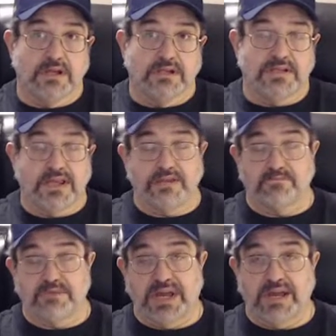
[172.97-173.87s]
take
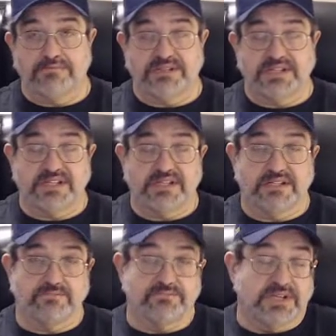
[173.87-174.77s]

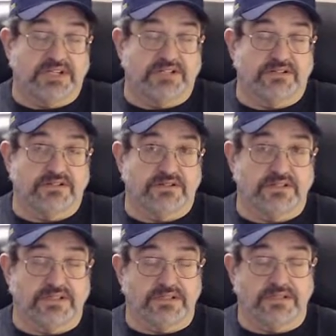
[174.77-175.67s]
biopsies and
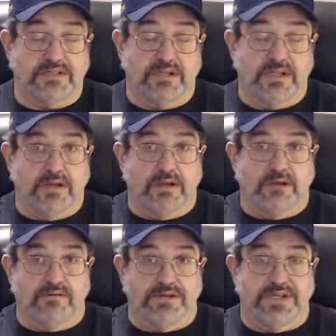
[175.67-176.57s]
pictures, and
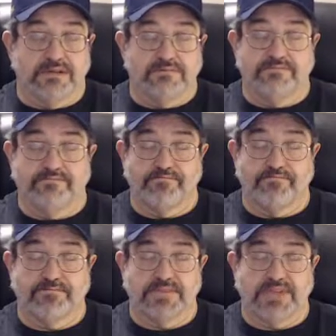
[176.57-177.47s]
well,
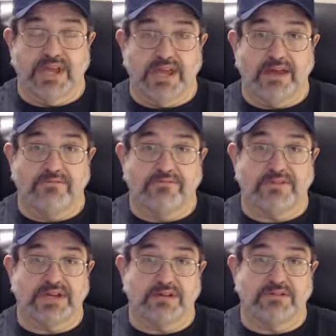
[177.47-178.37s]
I have
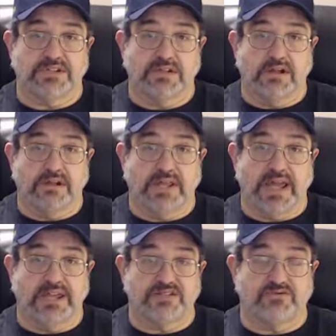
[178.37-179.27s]
what's called
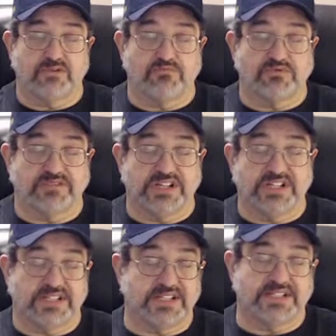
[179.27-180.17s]

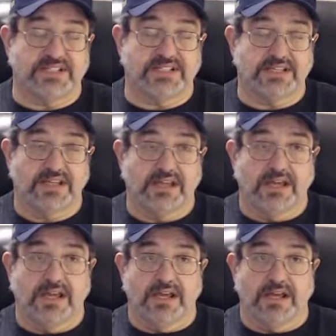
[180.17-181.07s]
gastroparesis.
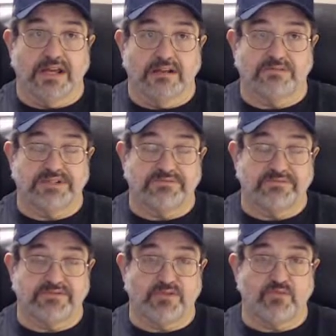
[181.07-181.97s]
Some
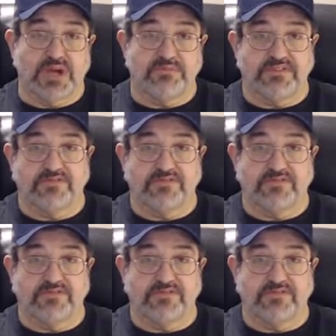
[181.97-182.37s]
of you might be